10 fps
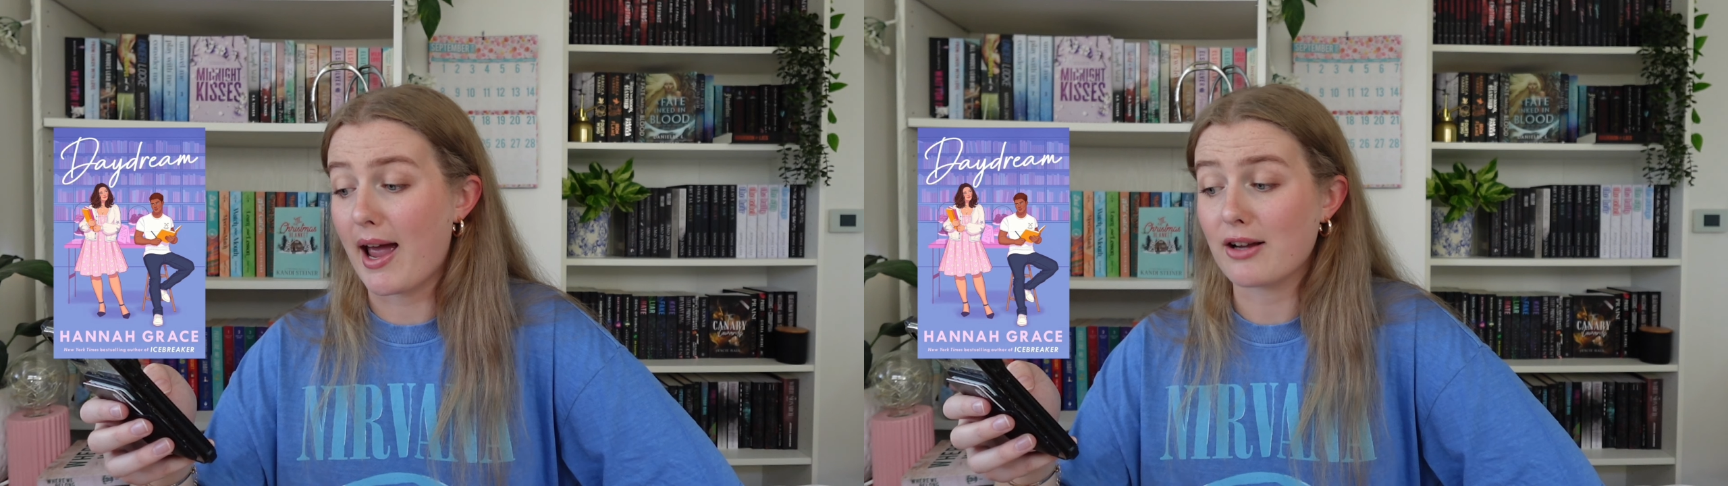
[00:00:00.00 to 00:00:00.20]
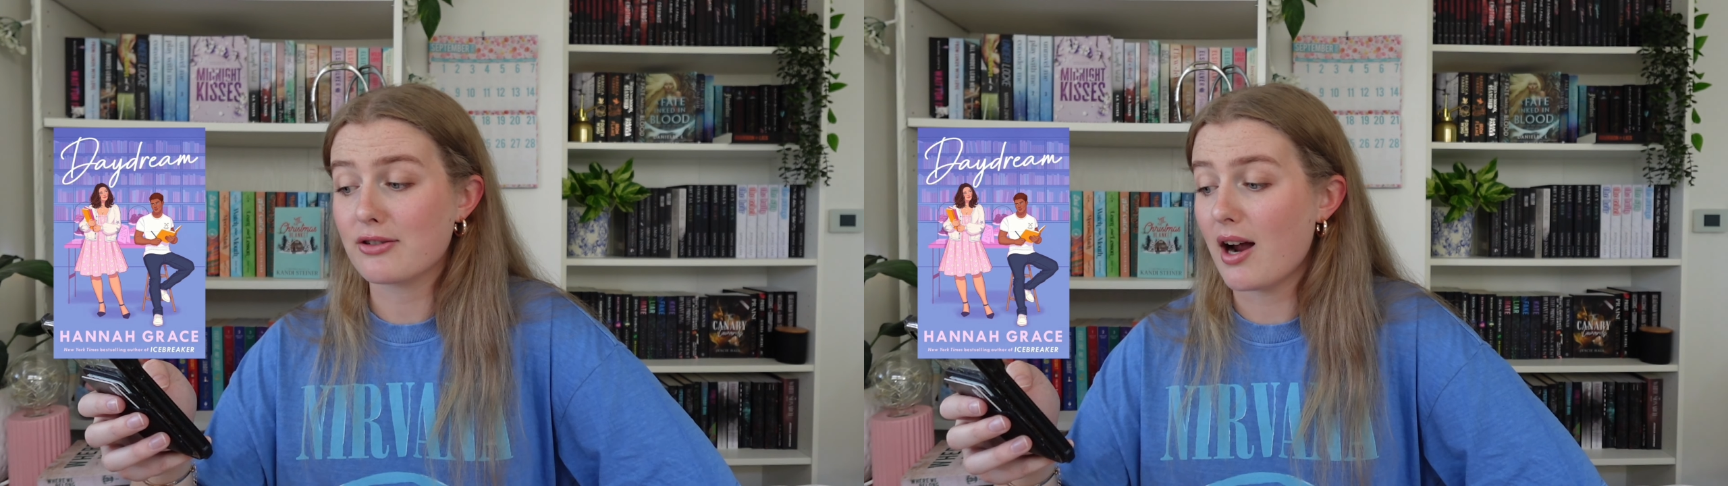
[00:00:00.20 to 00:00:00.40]

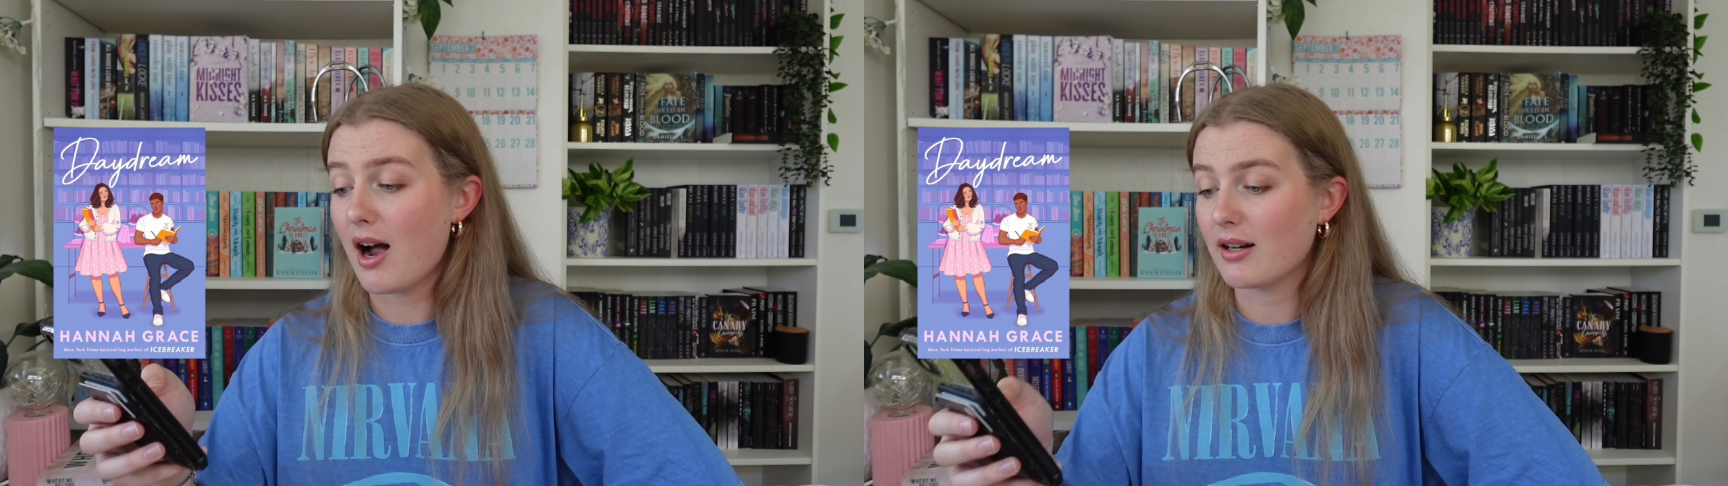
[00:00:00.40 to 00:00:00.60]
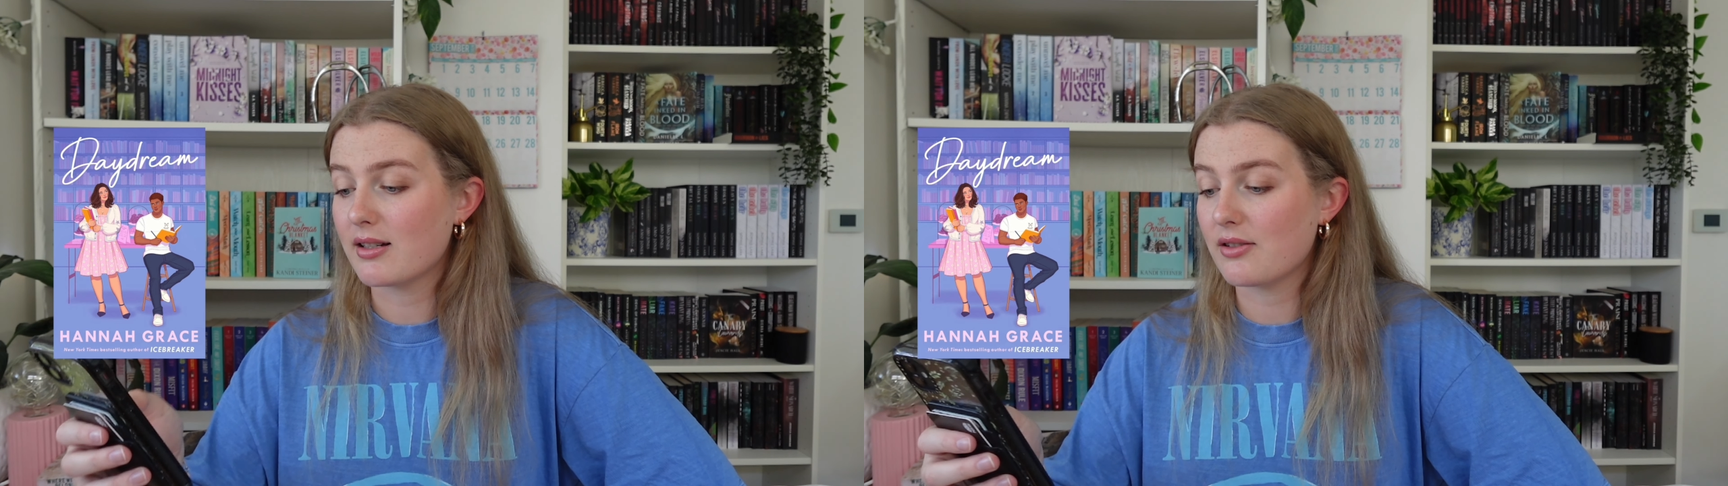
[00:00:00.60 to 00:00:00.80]
extra
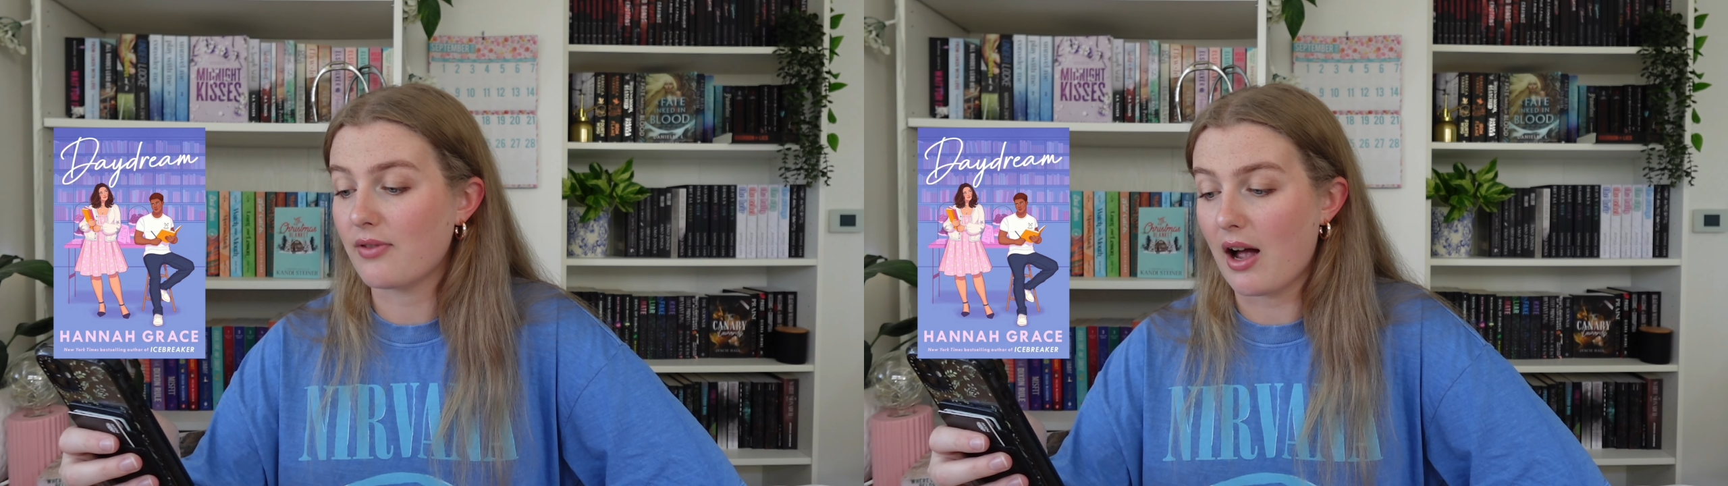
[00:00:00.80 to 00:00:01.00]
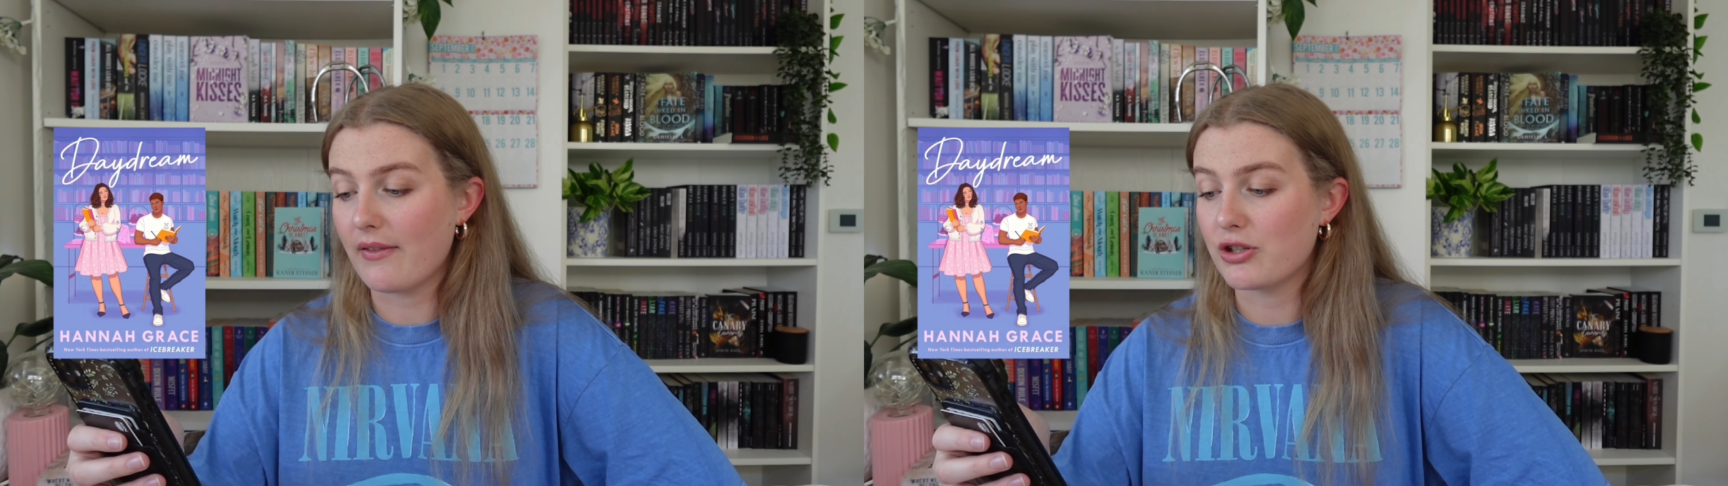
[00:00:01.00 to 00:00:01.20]
hard to
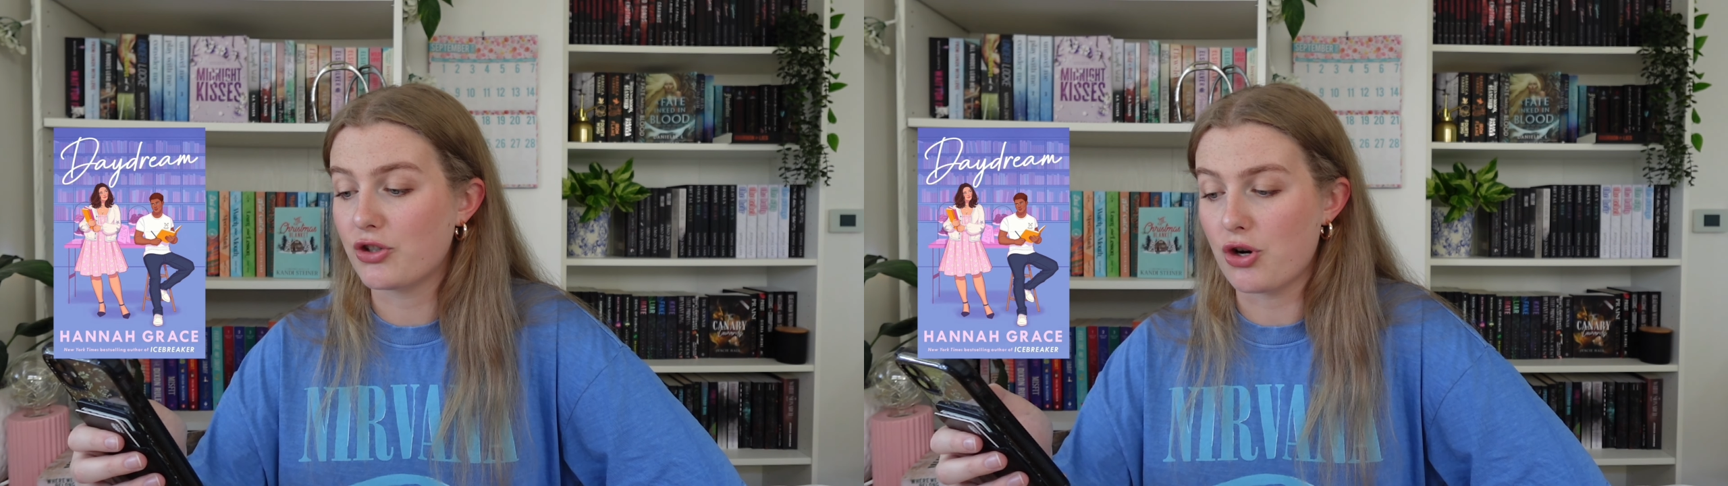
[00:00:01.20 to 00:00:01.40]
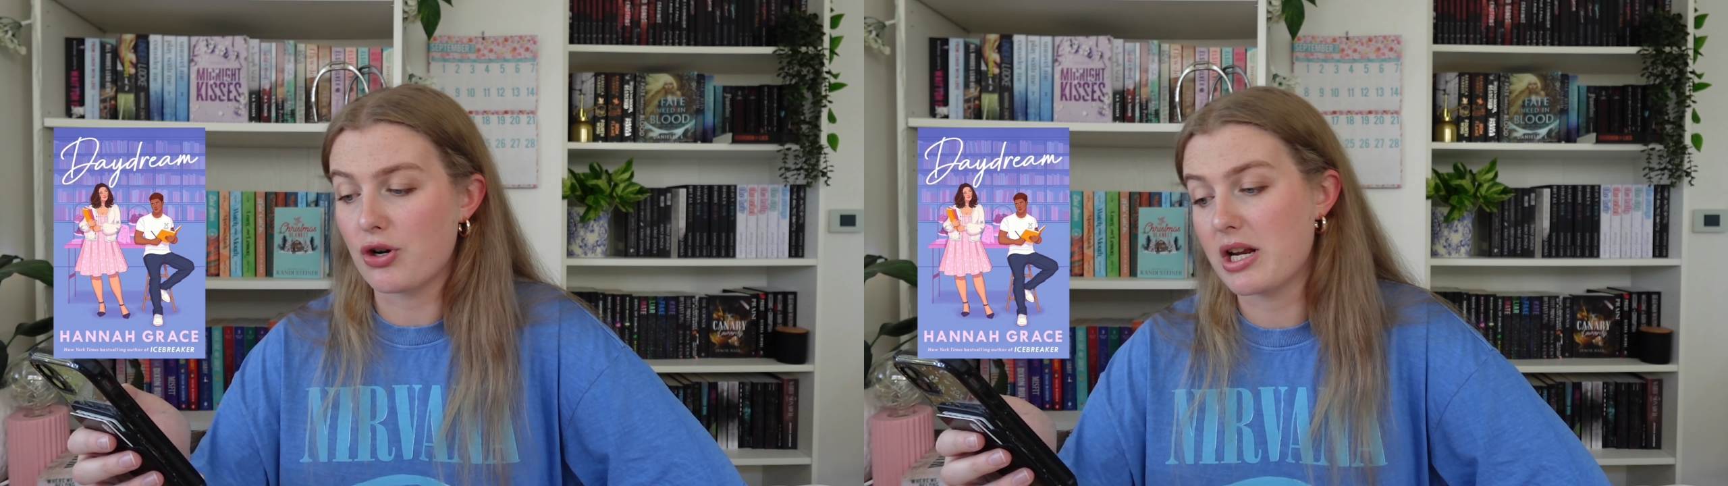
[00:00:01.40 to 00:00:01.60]
survive his
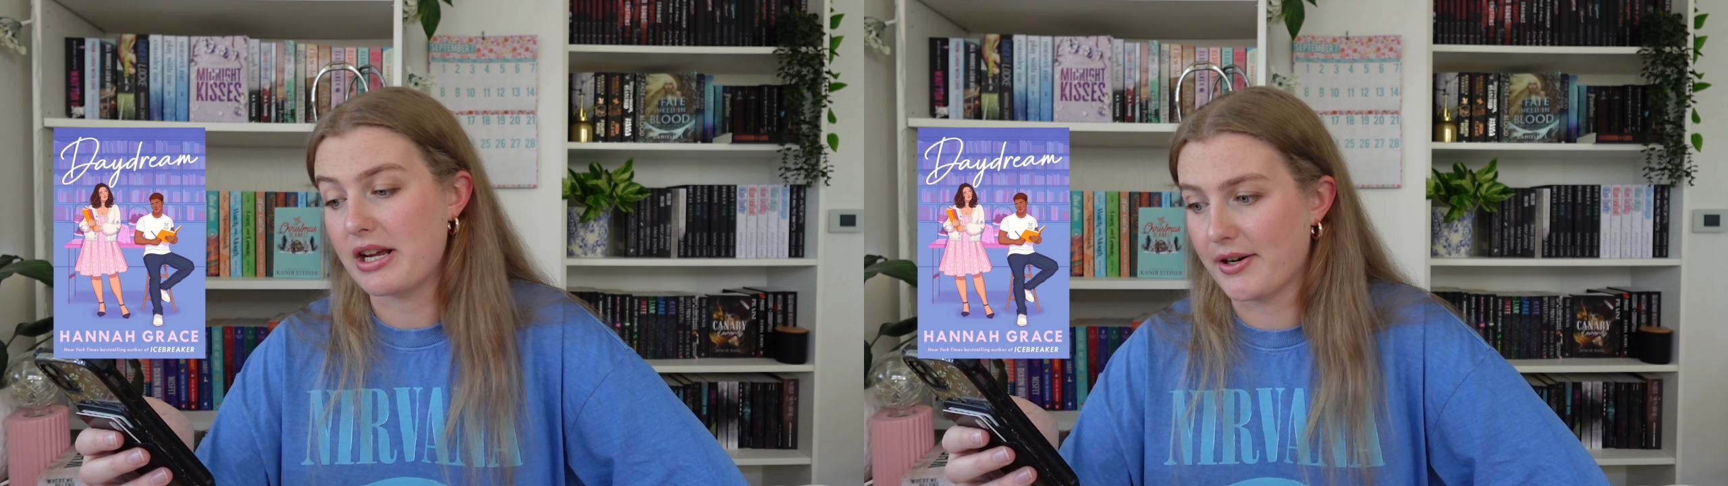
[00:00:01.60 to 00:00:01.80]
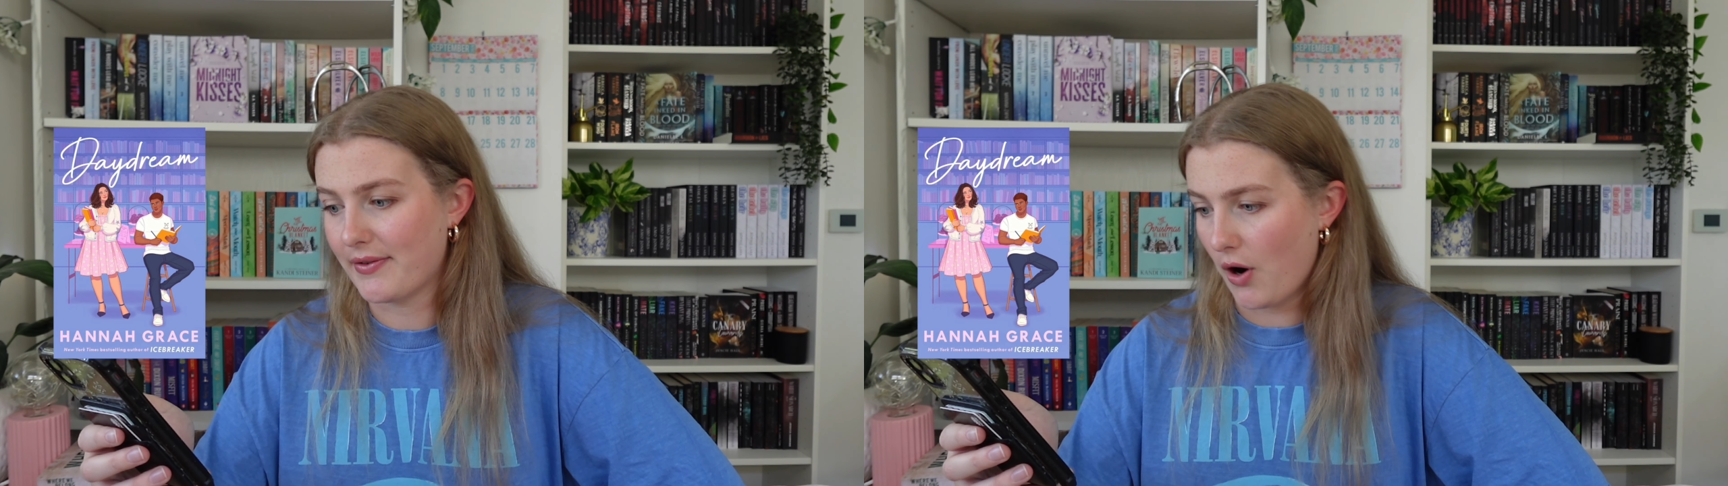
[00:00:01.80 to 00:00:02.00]
junior
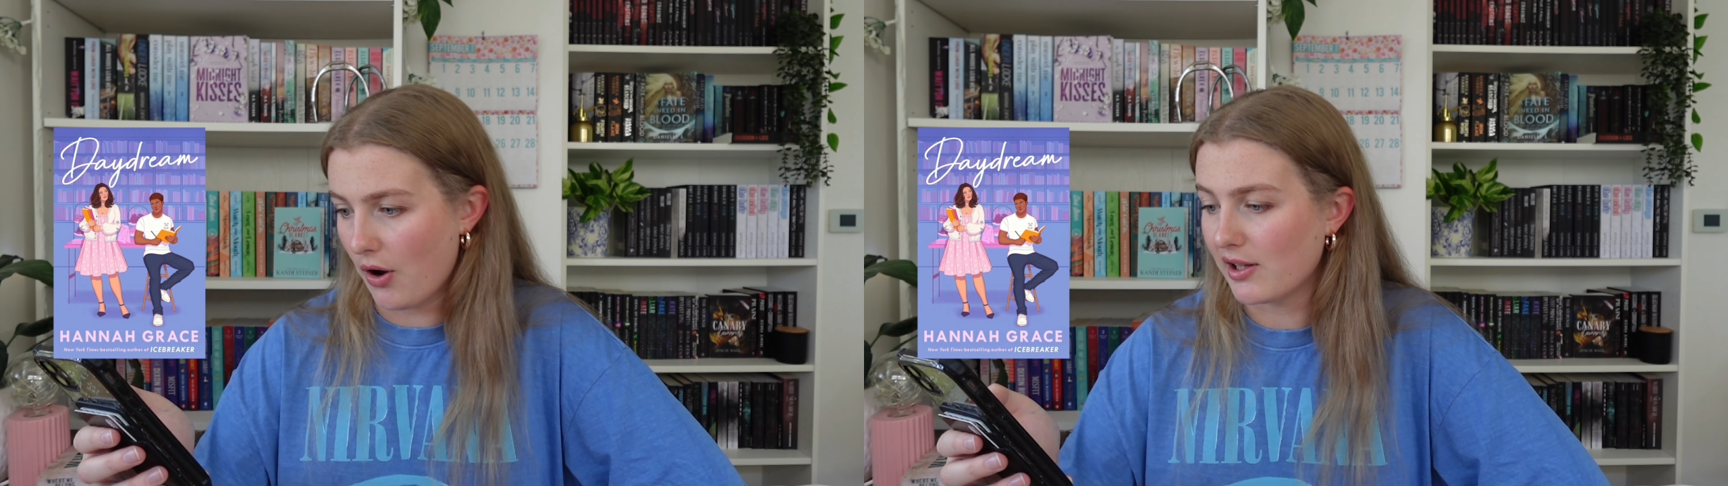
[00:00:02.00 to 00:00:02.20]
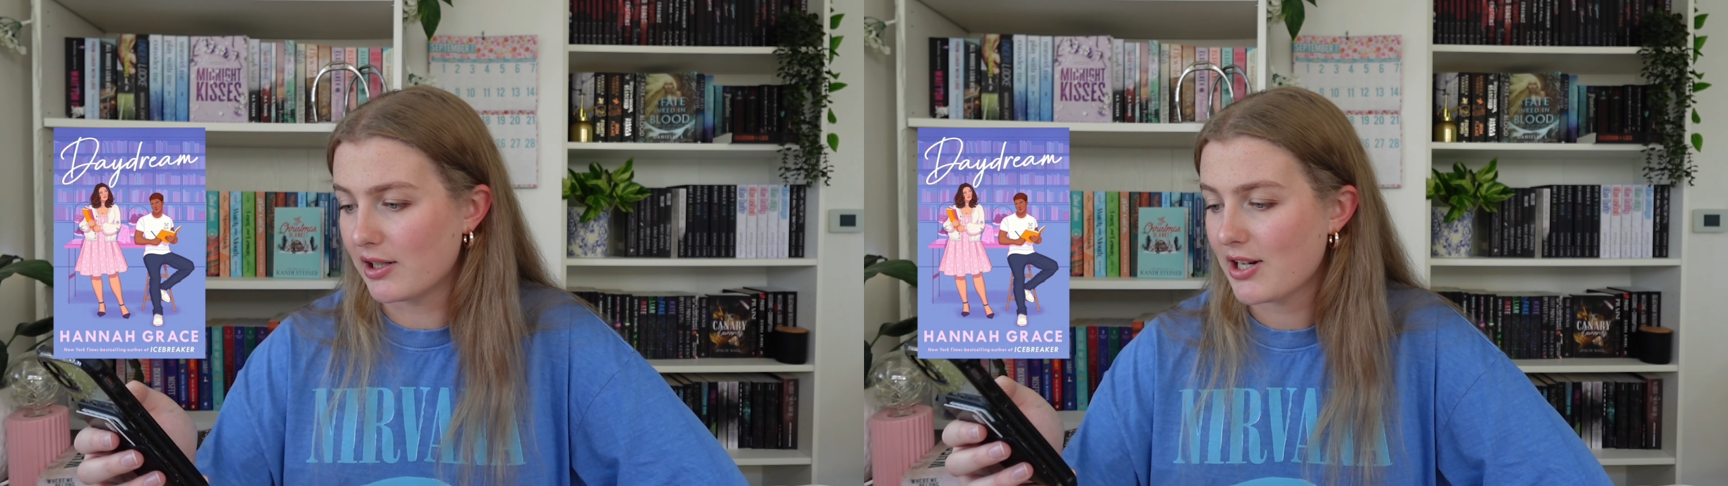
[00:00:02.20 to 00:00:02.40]
year of college.